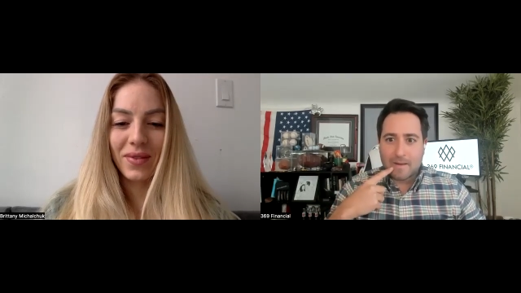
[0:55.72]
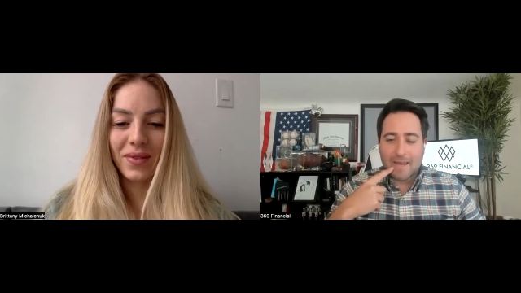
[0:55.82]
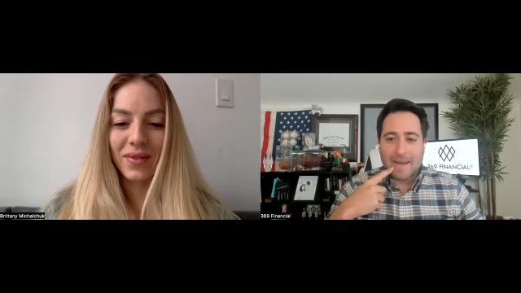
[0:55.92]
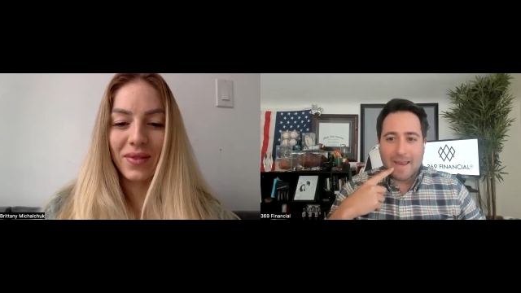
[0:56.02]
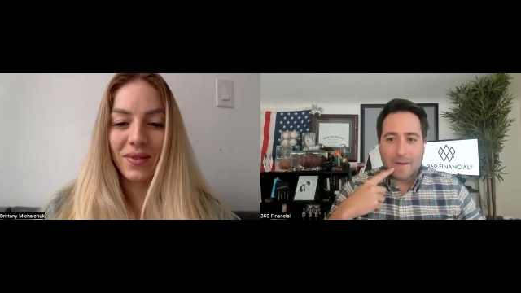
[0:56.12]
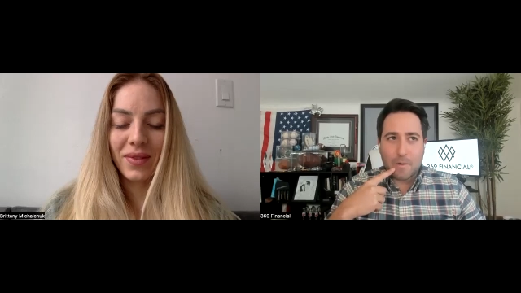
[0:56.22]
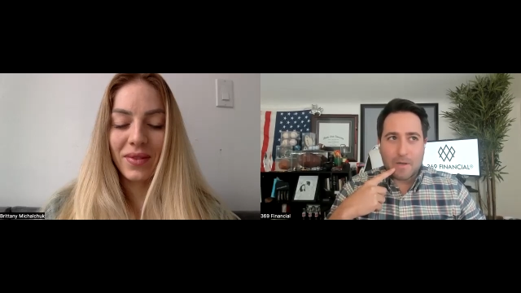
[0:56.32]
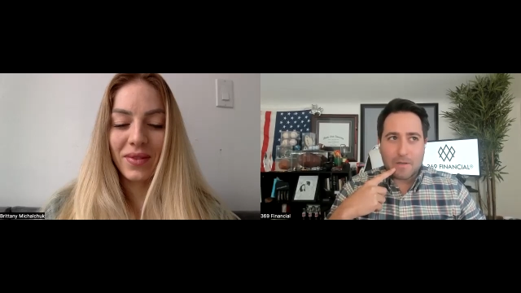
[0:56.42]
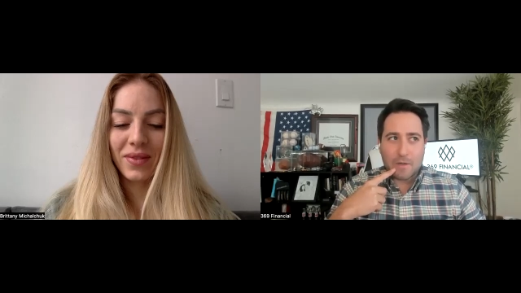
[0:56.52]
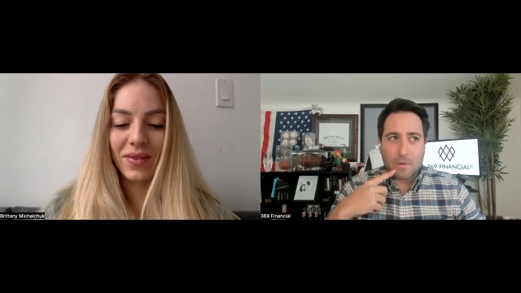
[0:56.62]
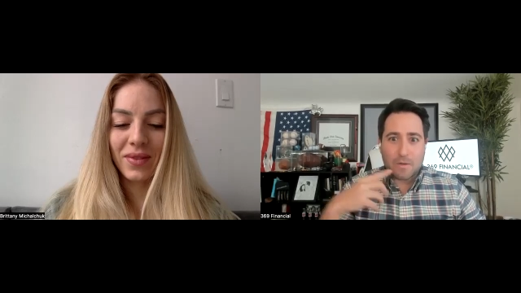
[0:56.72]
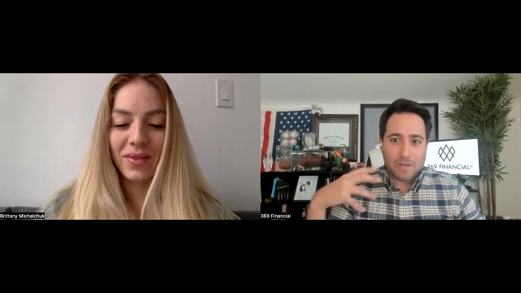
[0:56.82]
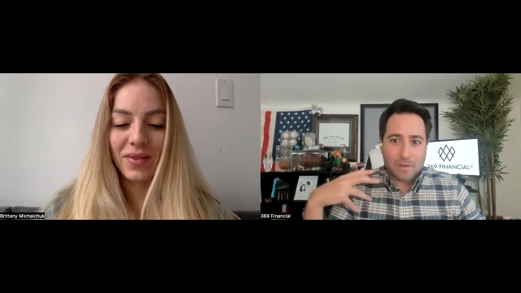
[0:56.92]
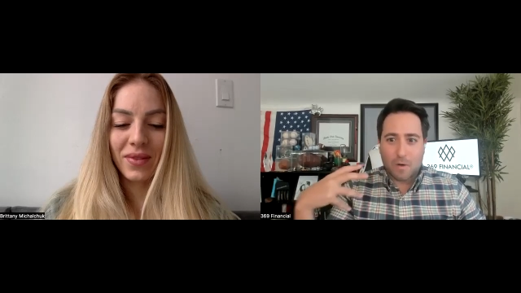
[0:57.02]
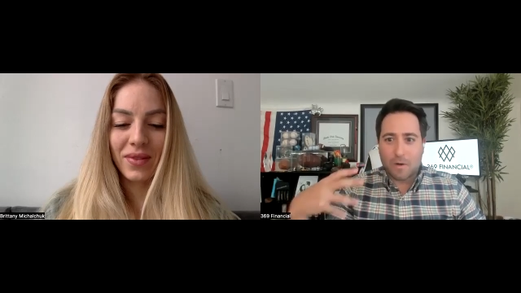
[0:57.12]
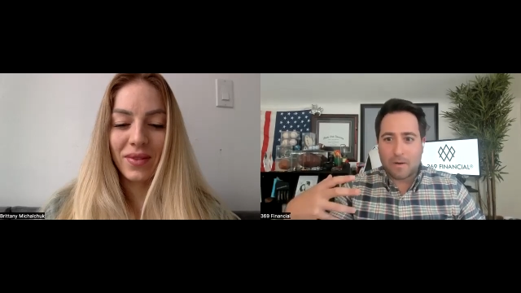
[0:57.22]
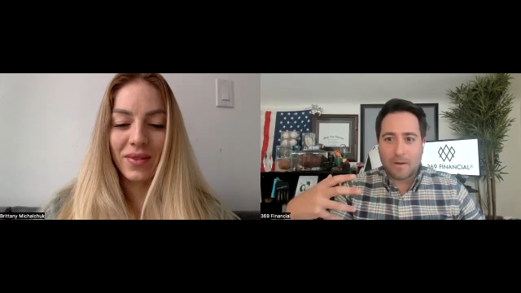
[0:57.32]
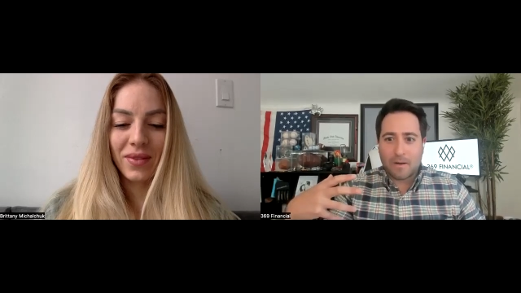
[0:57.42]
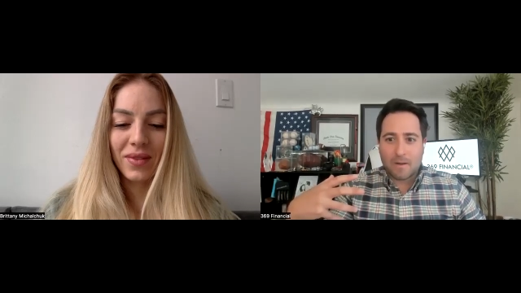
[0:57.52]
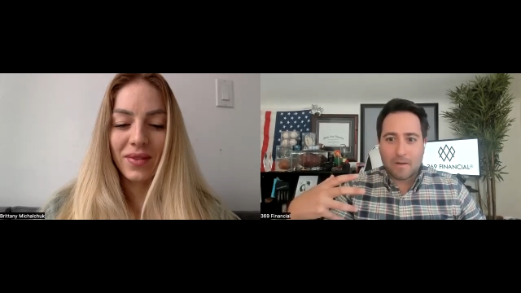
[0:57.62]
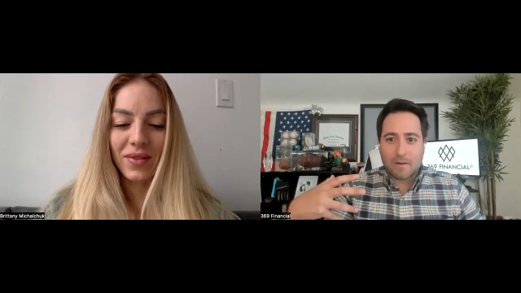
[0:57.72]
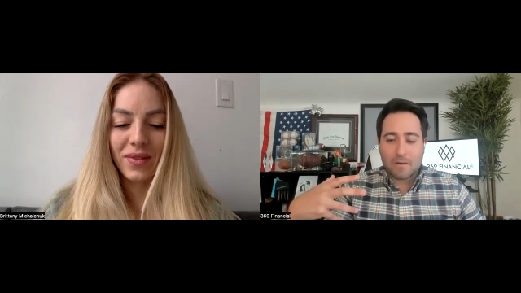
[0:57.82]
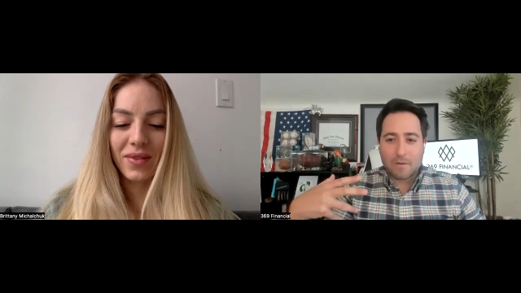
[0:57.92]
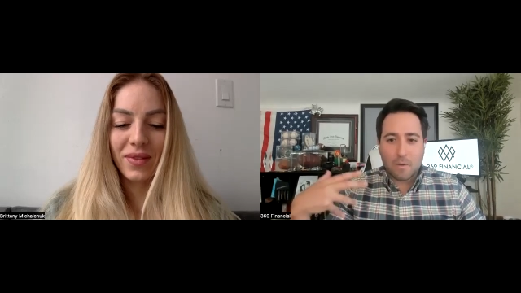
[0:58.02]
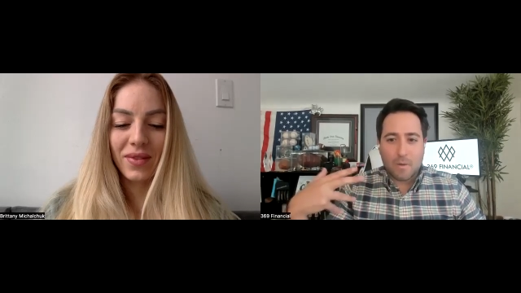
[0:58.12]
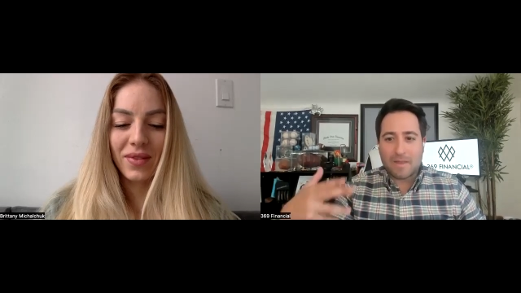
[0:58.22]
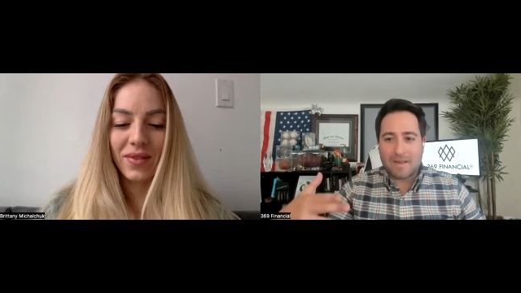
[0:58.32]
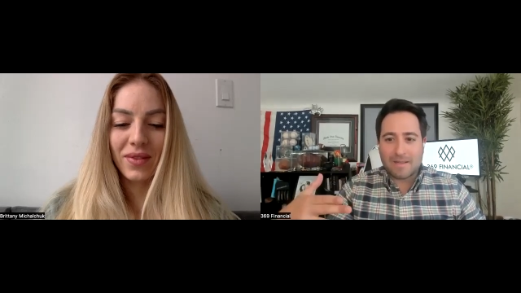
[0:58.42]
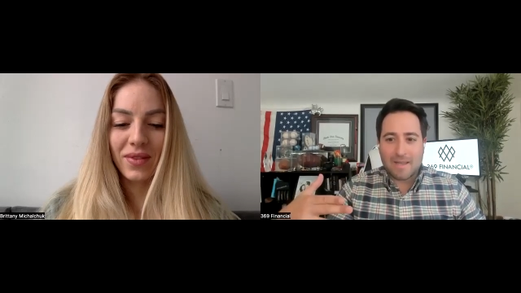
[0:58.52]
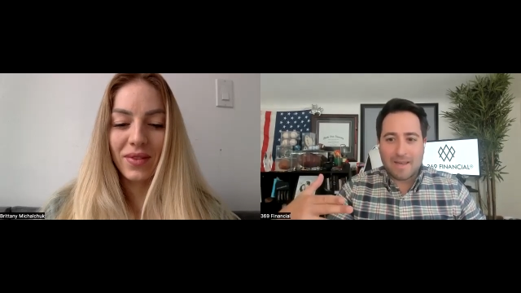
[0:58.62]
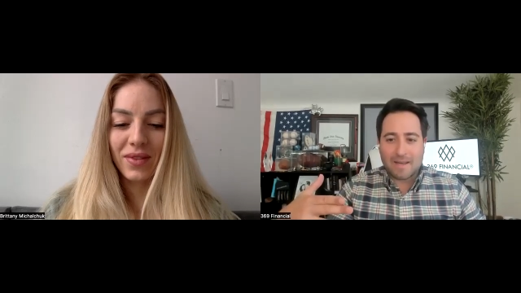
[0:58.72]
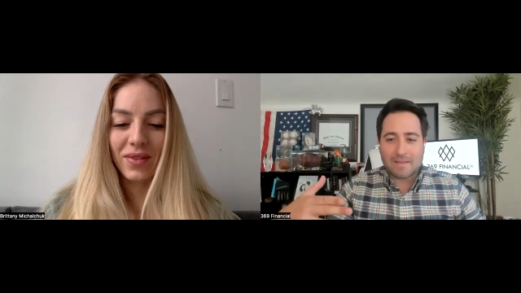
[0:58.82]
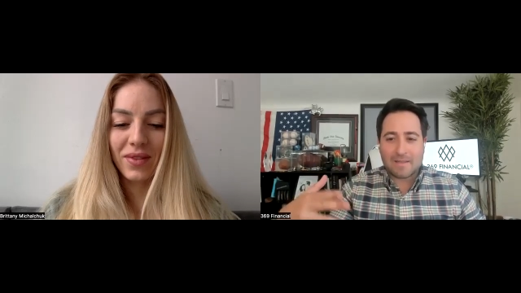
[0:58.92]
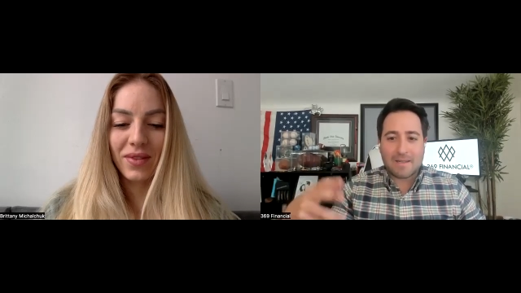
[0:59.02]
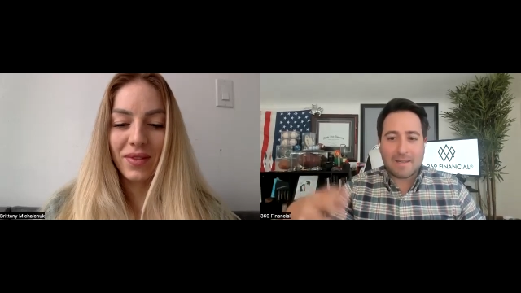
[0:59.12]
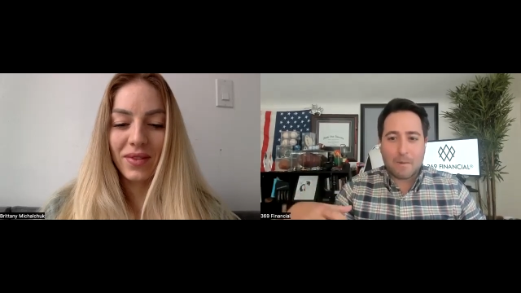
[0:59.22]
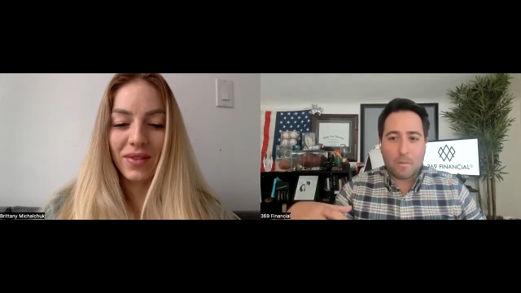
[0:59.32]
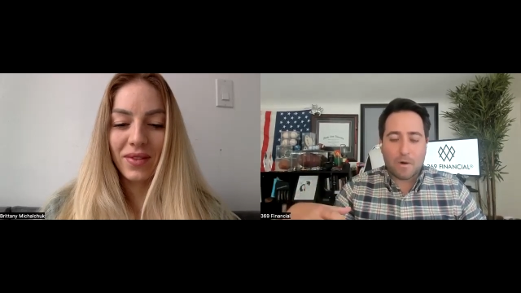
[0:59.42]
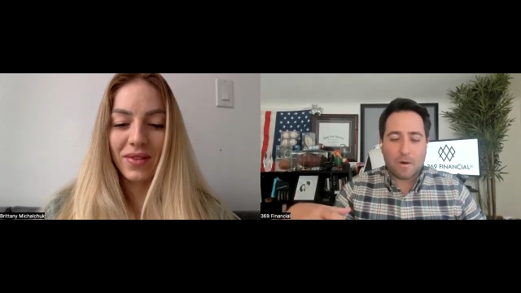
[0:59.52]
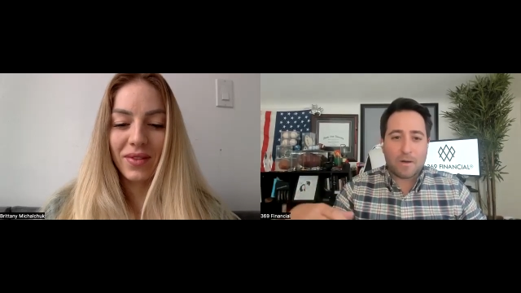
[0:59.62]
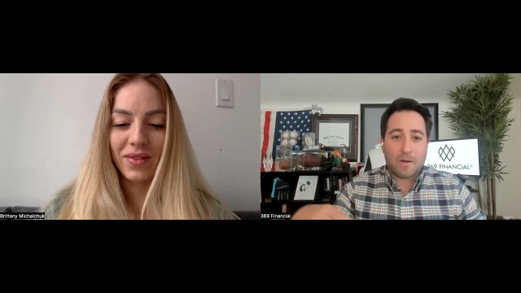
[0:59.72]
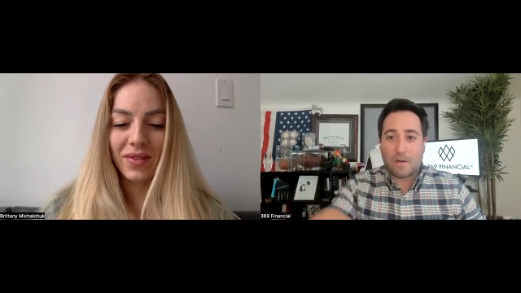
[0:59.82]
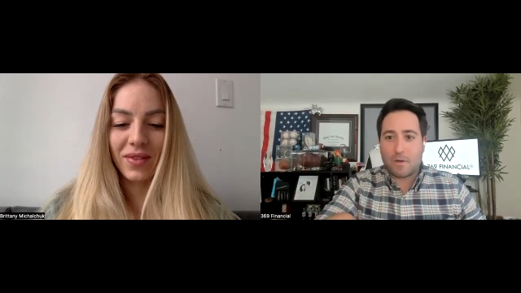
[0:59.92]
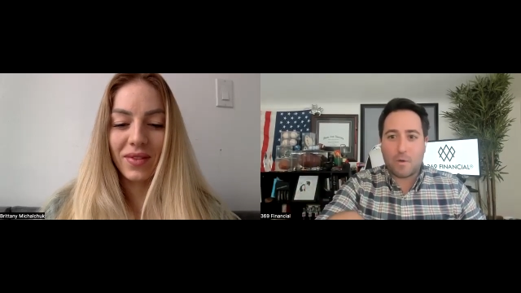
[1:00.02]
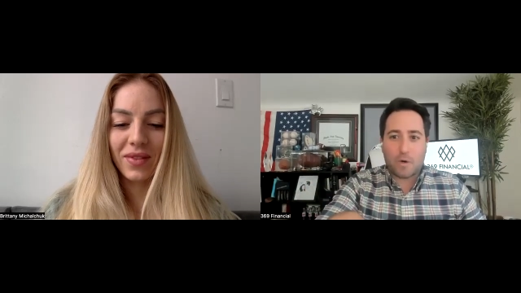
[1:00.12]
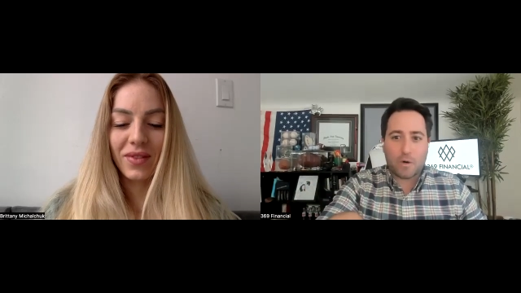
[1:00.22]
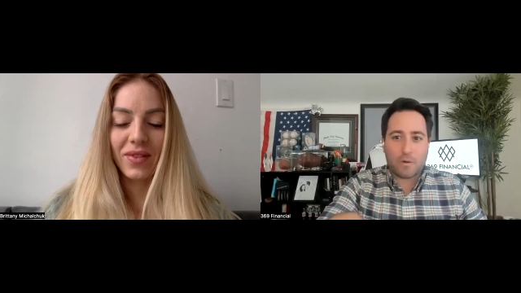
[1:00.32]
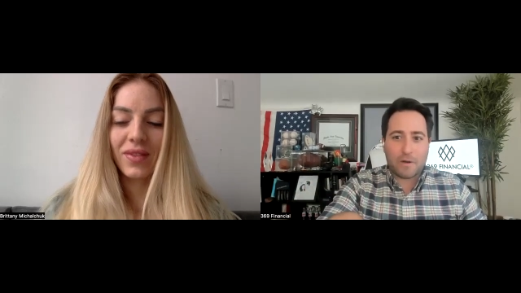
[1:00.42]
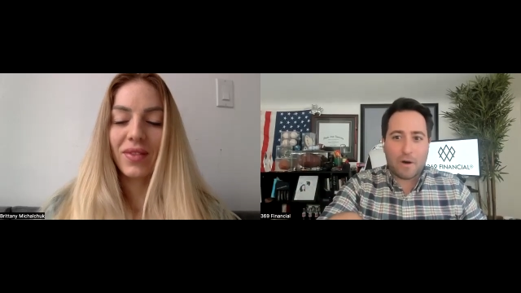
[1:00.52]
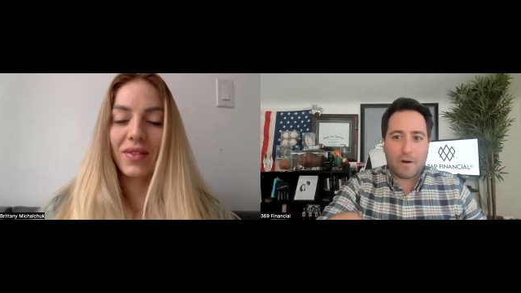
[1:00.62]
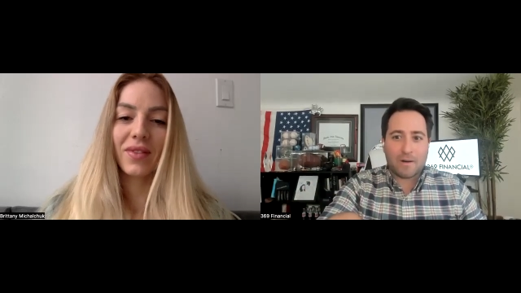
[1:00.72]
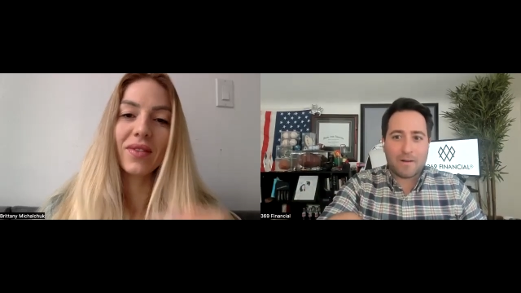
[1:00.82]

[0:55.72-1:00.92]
Speaker 1: can anyone do to start doing these things to get where you currently are?